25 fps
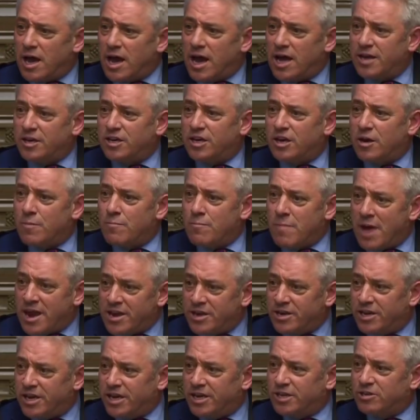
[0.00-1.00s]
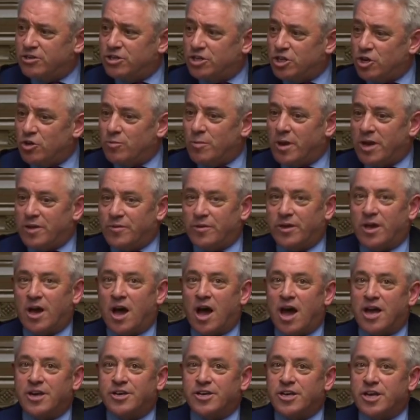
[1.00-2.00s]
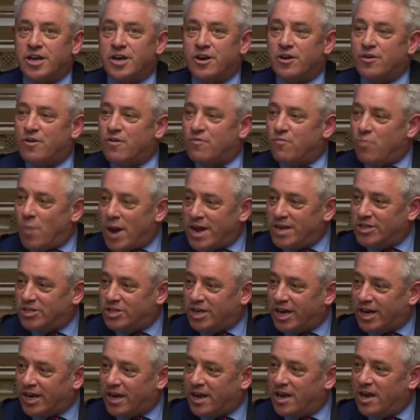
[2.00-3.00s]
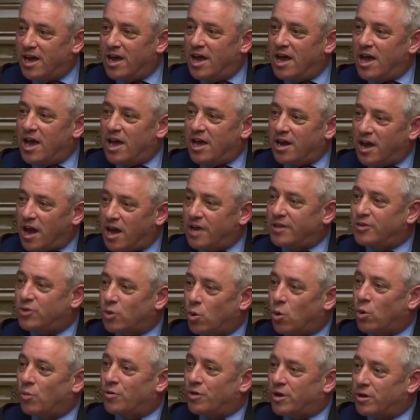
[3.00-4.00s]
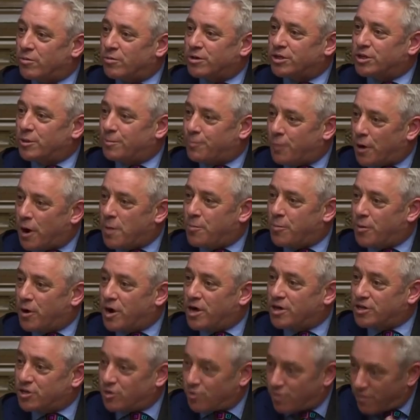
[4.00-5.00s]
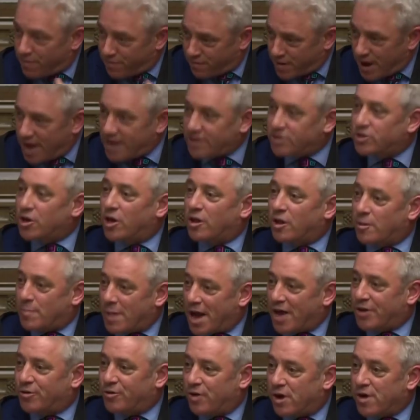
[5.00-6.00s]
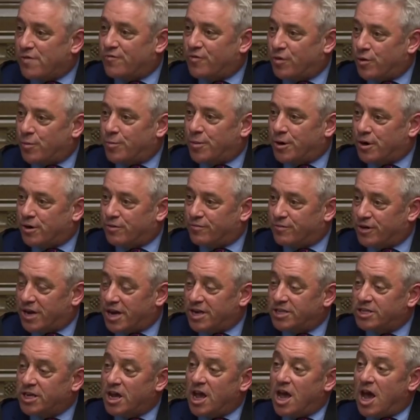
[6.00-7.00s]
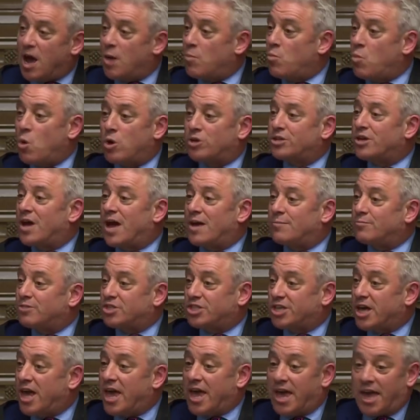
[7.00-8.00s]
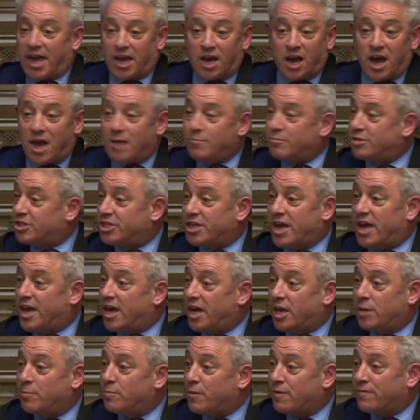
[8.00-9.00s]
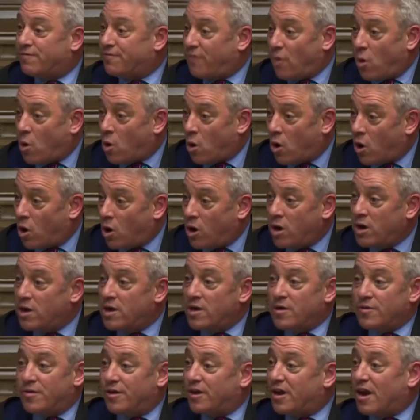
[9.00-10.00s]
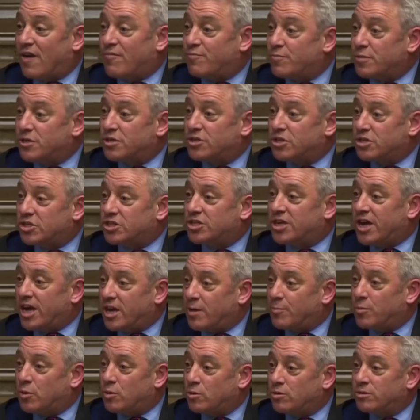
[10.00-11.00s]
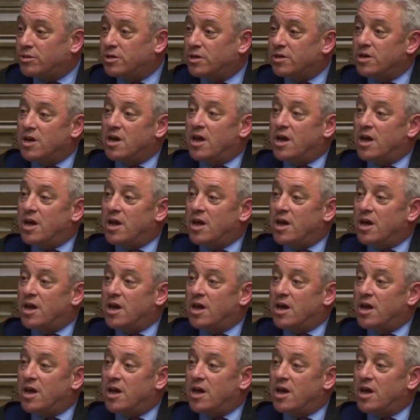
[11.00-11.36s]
and commending to me the idea of waiting. And I thought that it was appropriate to reflect on the matter over a period of days. And what I'm saying before the government has tabled